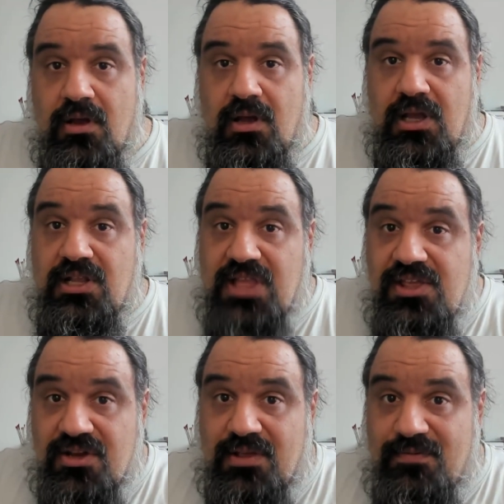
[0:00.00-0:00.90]
in
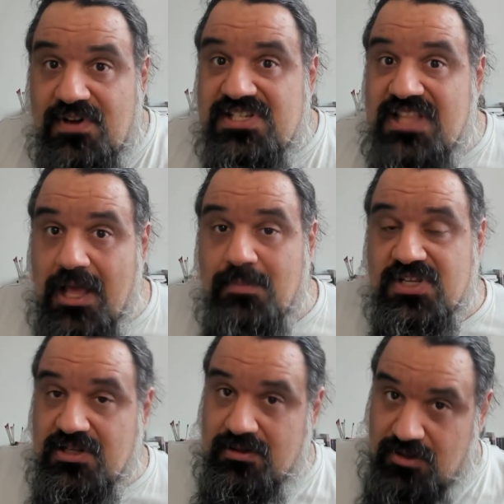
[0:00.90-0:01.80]
taking the first steps
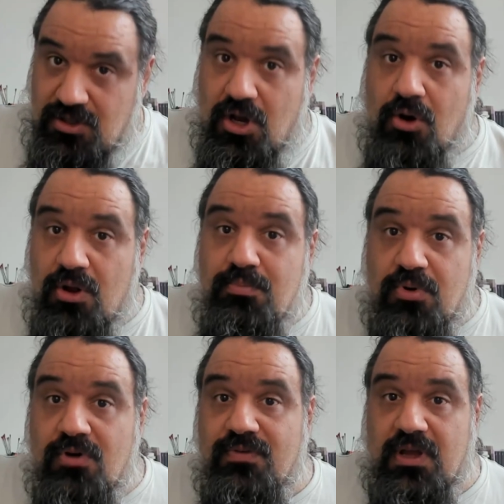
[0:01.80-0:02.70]
in,
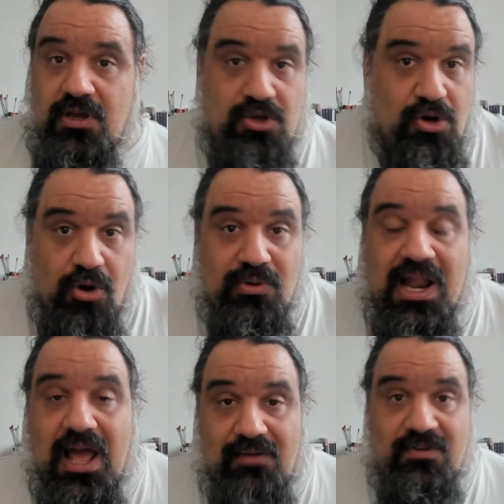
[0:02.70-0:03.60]
improving your own
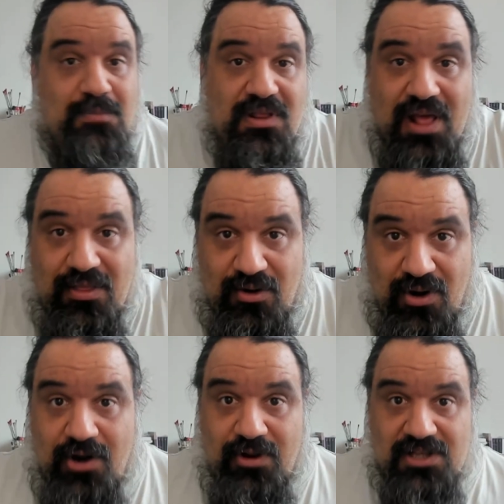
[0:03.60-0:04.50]
life in many other
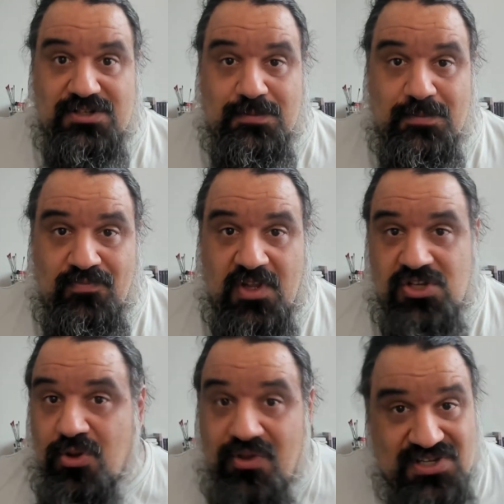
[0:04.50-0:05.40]
areas.
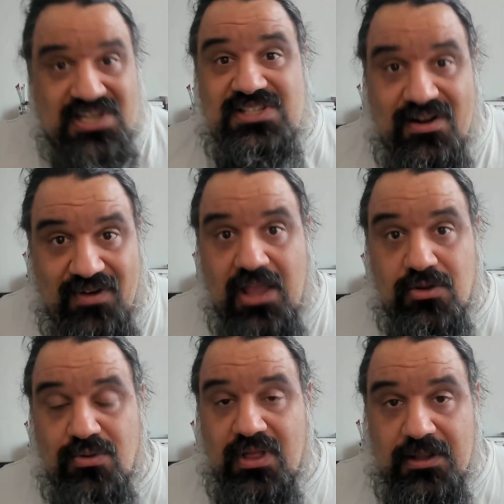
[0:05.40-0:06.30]
So there is extra value
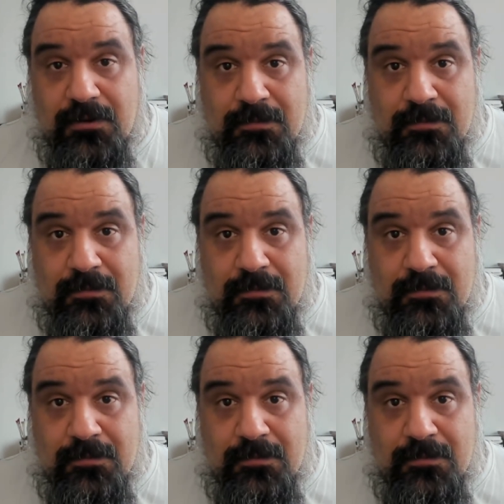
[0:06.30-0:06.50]
to that.